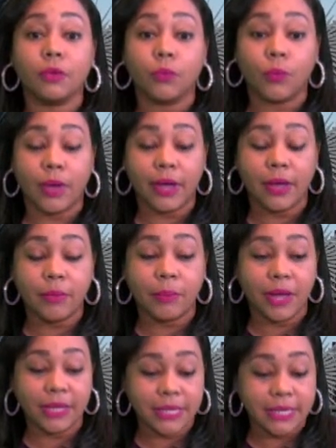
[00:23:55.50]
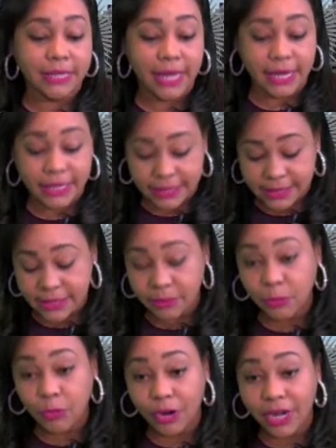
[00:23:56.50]
Wow, Pauline, that is
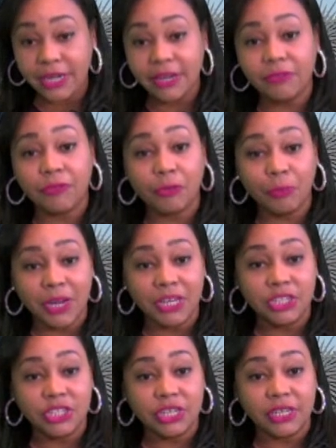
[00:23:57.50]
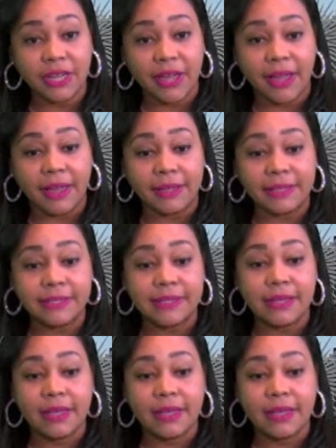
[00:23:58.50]
some great information, guys.